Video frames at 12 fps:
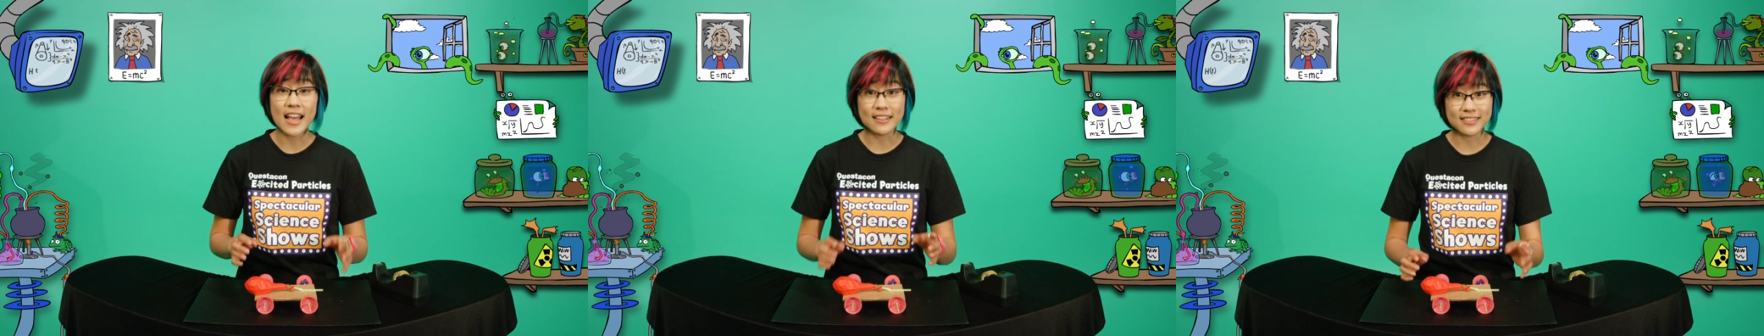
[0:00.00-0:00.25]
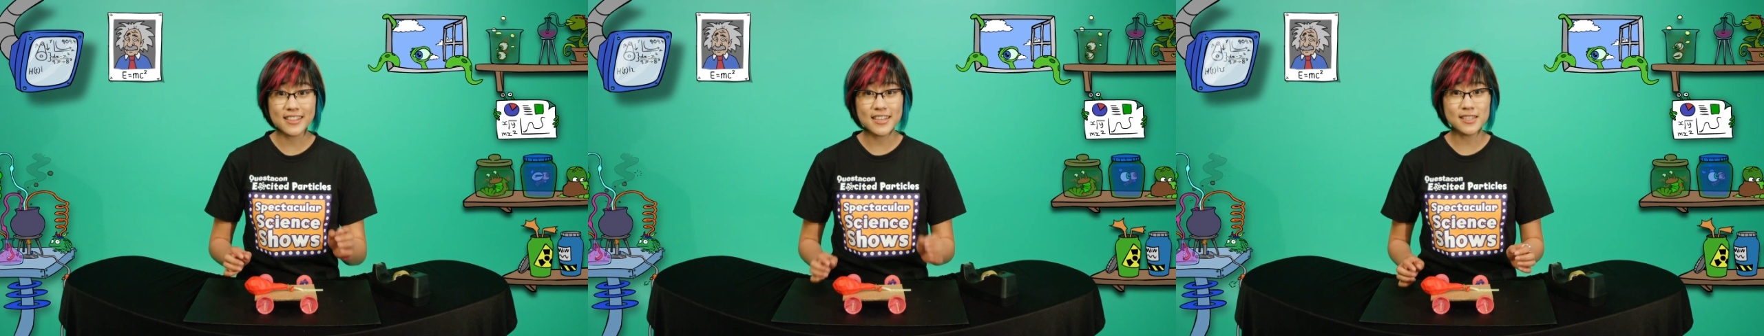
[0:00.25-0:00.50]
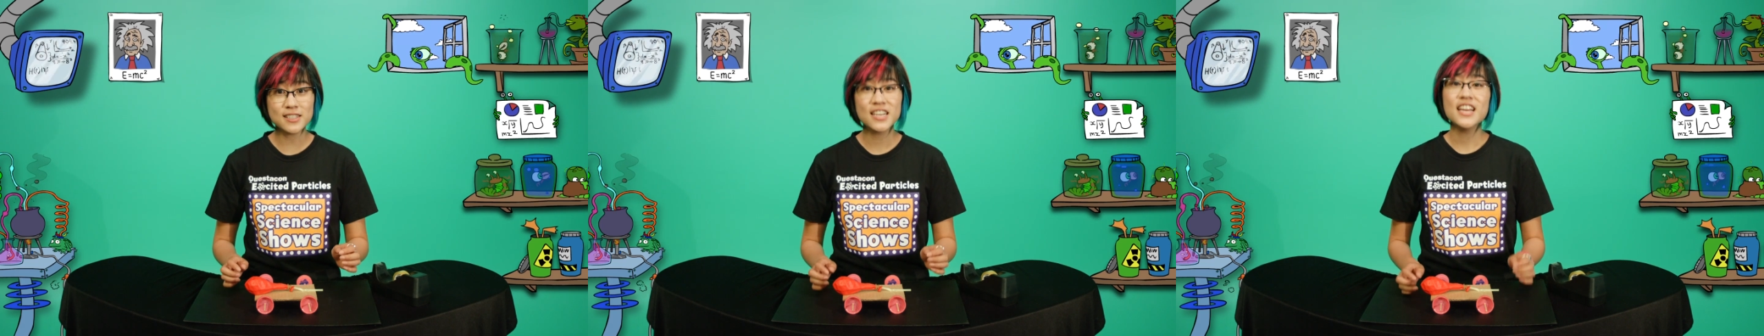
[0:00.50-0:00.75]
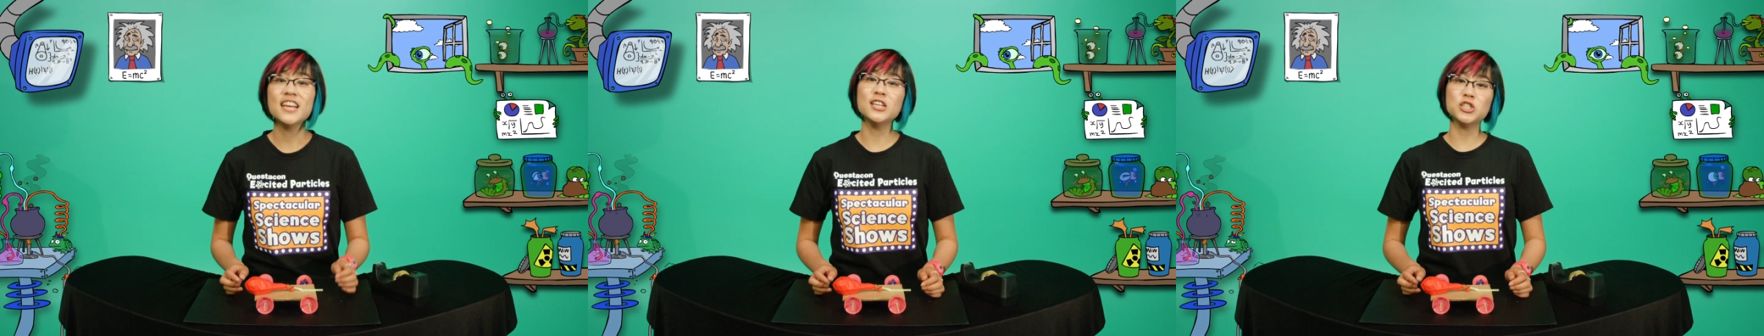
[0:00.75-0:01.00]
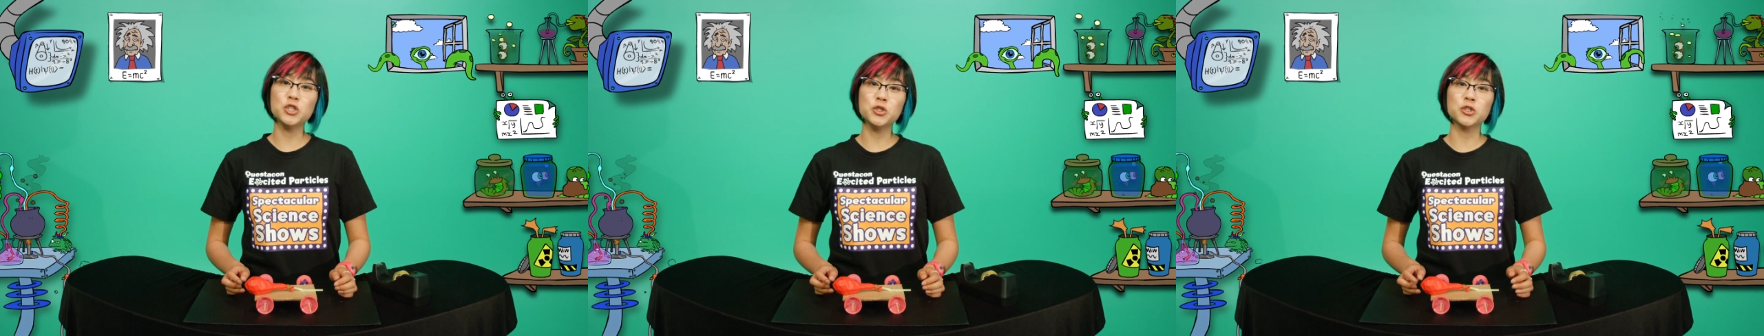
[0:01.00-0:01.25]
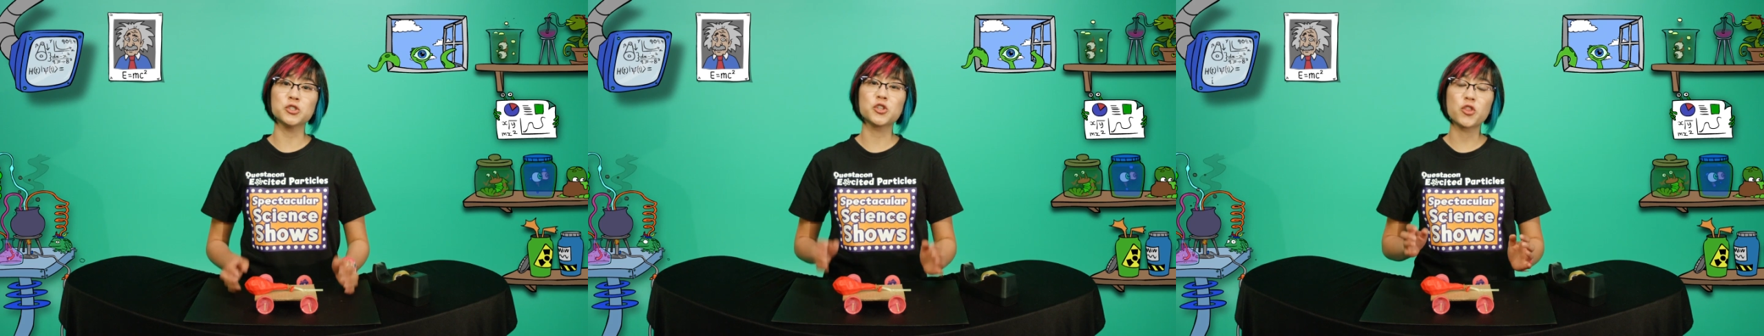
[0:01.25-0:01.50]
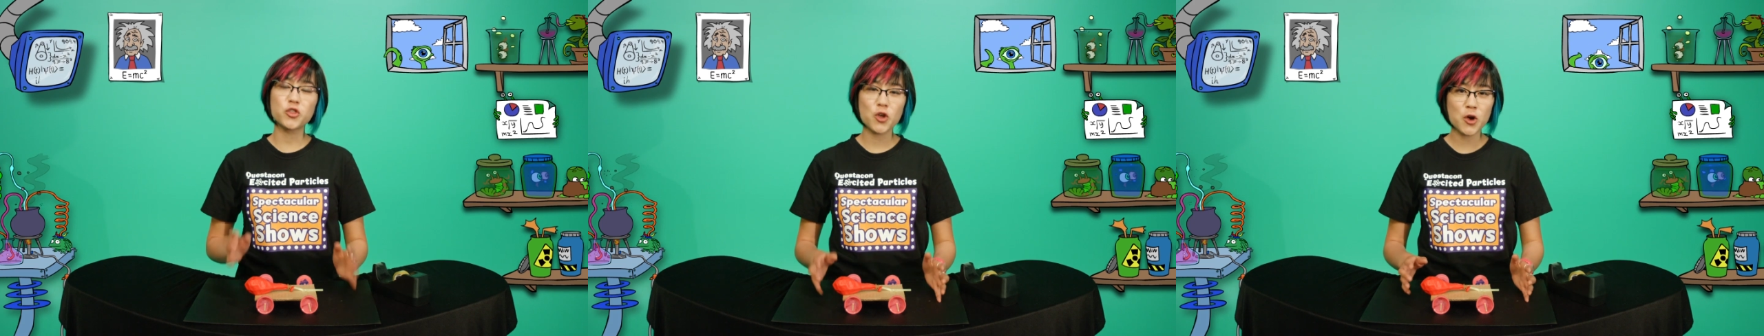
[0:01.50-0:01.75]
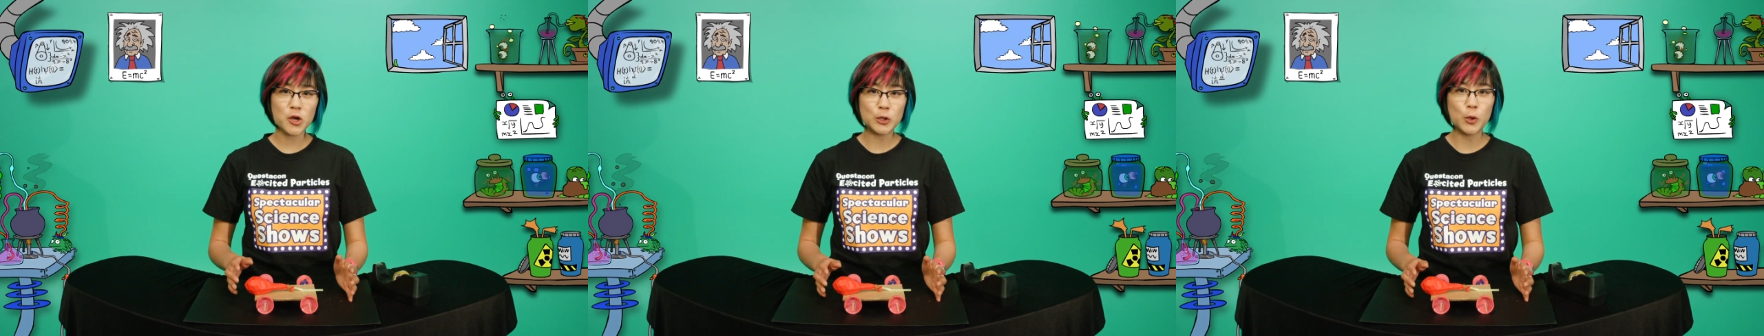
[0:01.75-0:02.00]
And this is Newton's
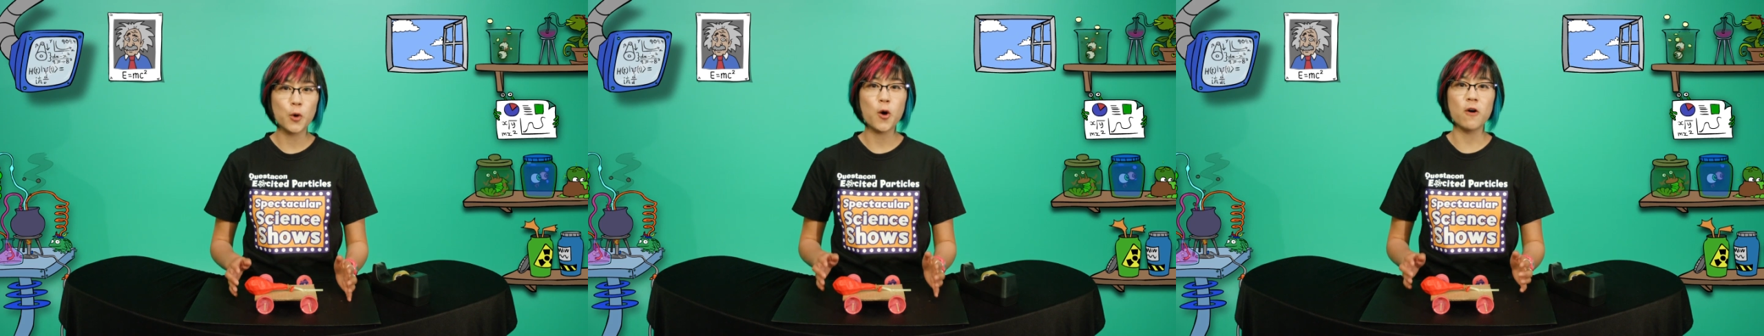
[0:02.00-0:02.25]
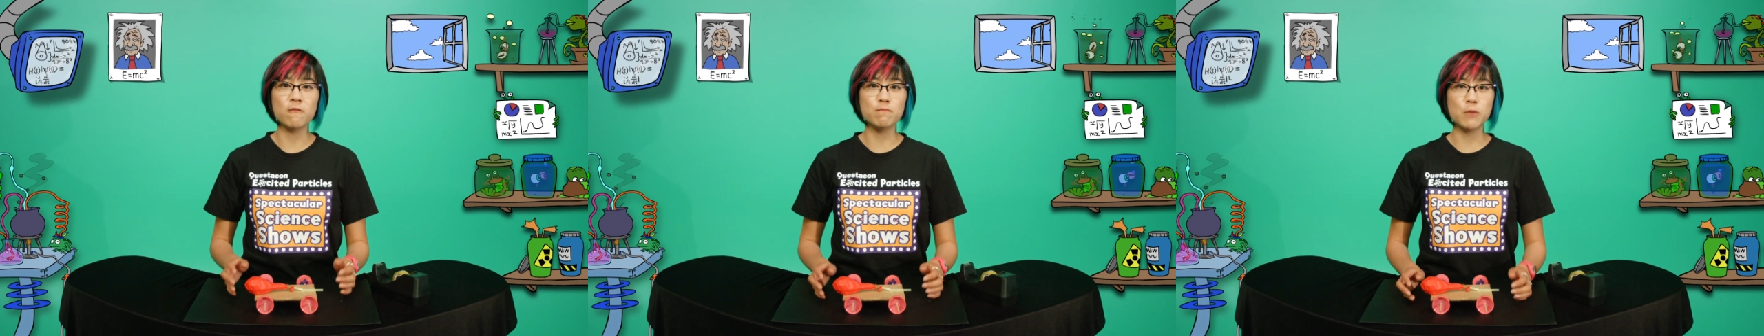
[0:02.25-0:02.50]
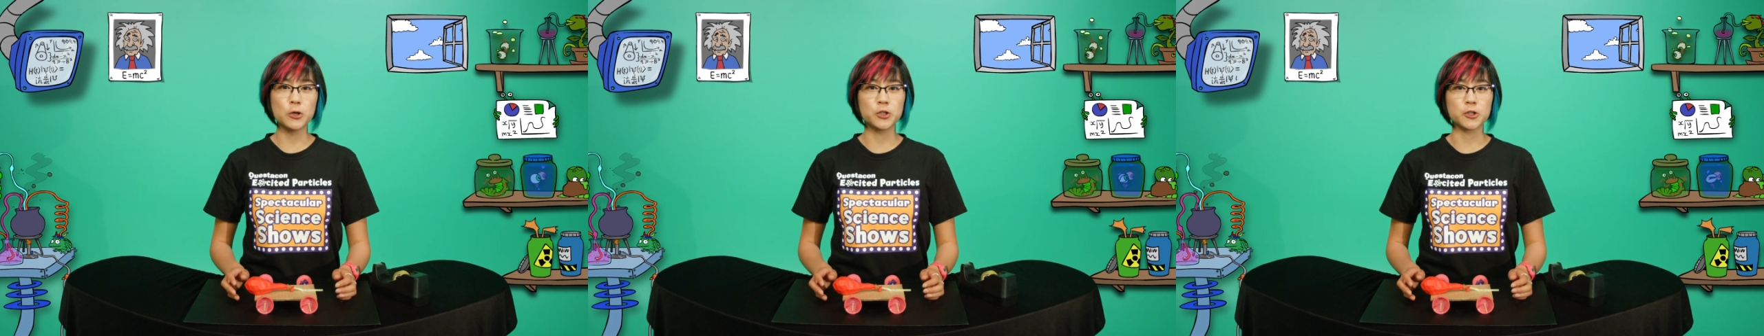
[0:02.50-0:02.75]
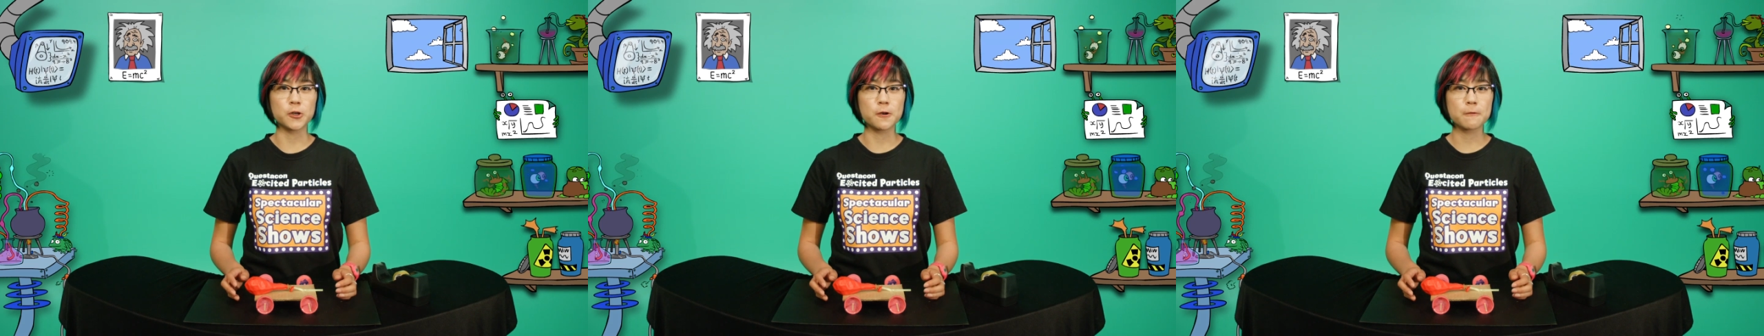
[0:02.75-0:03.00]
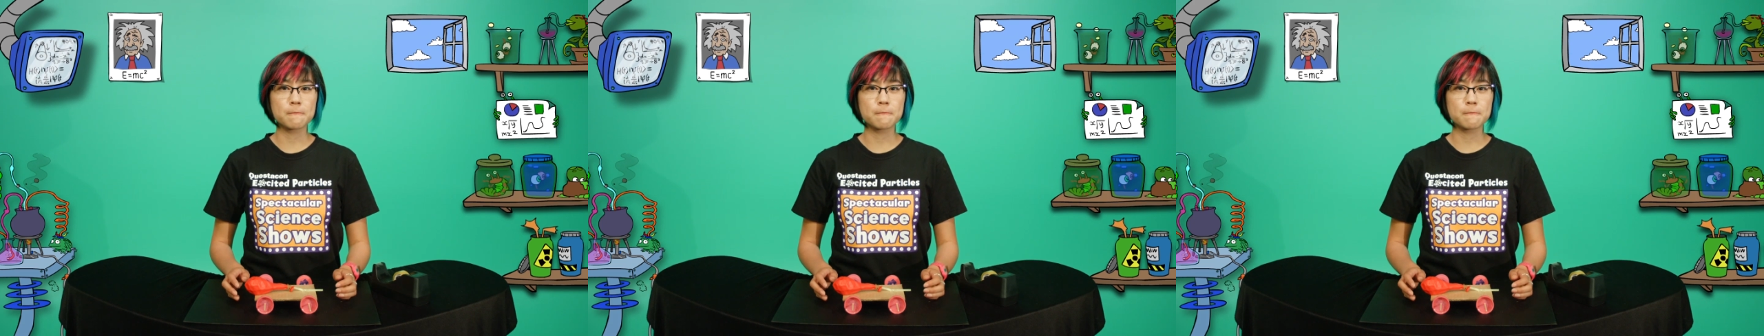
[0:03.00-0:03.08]
third law of motion.